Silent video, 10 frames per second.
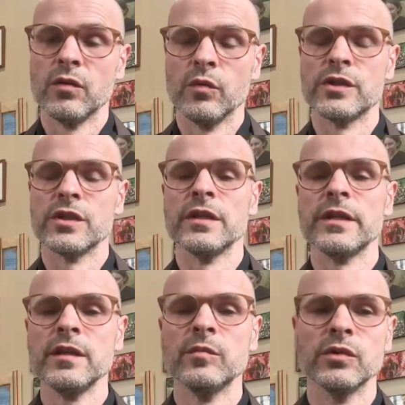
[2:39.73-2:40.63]
which in
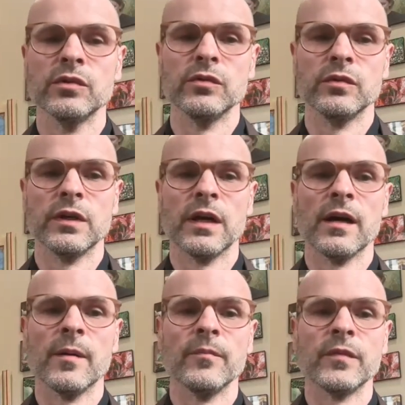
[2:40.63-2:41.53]
Hebrew
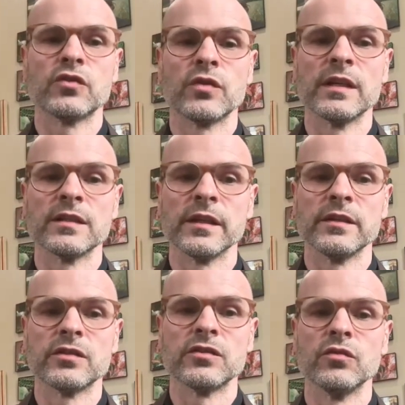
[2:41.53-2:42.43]

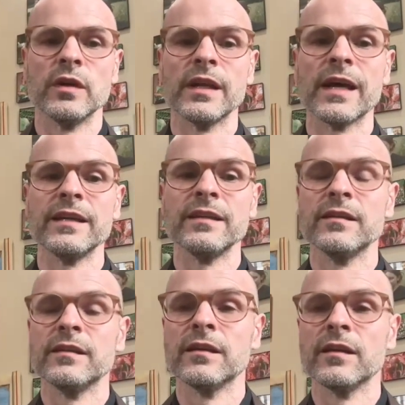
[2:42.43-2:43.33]
translates to a night
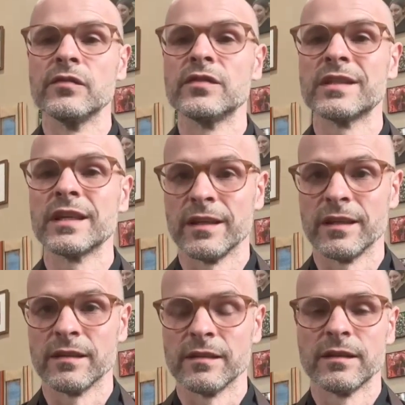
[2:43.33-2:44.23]
of singing.